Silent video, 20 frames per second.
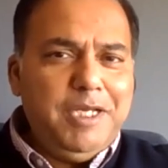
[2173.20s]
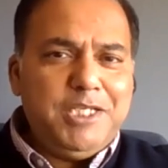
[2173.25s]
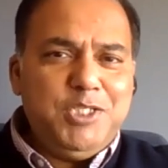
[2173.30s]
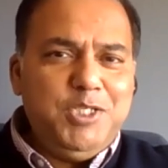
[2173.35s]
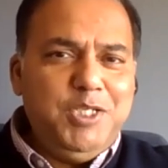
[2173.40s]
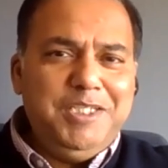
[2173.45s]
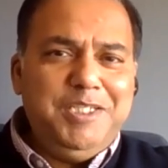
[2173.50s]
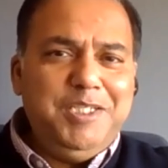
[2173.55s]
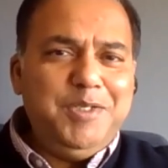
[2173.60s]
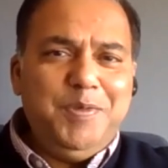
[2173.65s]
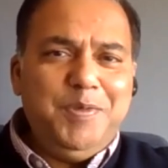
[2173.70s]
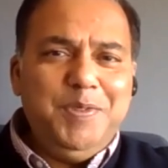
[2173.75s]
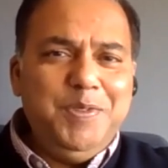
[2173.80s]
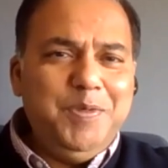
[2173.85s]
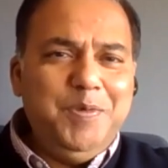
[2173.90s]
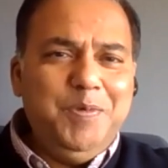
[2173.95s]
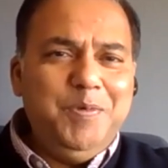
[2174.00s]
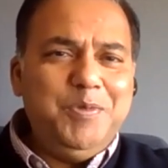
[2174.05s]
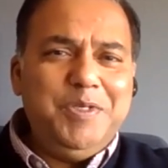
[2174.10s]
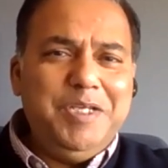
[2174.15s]
actually. They don't
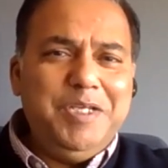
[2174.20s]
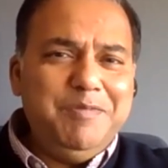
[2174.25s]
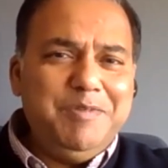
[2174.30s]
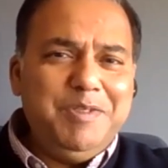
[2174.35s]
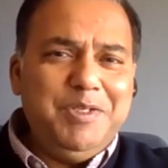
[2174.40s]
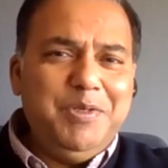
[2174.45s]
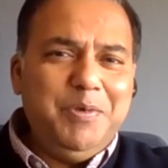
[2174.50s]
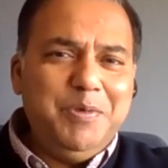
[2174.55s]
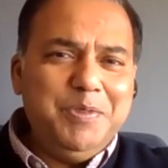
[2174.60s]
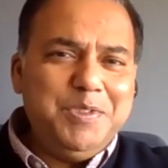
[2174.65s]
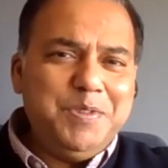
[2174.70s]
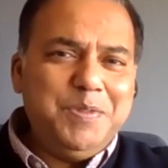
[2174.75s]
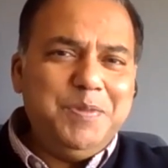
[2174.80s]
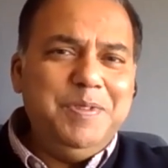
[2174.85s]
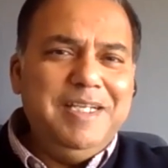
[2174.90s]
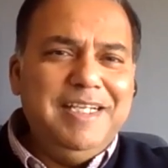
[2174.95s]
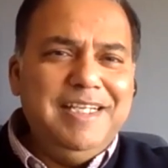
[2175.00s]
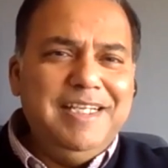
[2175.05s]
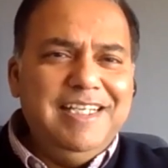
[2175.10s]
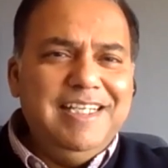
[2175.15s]
know who to give the loan to.